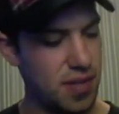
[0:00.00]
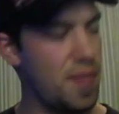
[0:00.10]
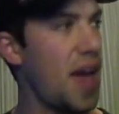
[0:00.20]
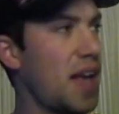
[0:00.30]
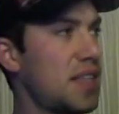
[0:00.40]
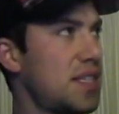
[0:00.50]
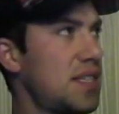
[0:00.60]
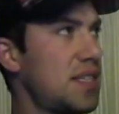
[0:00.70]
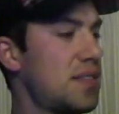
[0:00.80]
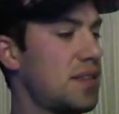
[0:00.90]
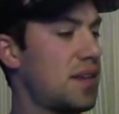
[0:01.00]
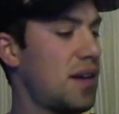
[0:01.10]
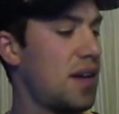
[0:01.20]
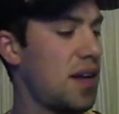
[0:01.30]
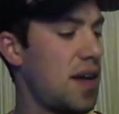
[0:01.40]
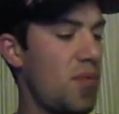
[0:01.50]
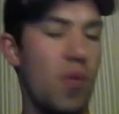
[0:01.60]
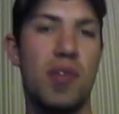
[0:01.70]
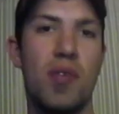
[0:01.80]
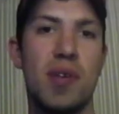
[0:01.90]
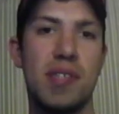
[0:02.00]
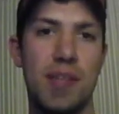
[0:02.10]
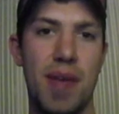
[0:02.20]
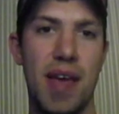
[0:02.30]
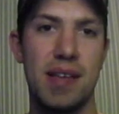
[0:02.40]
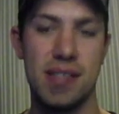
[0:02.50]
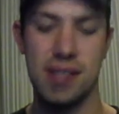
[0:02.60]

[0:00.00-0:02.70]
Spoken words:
the magazine, a couple weird noises it makes,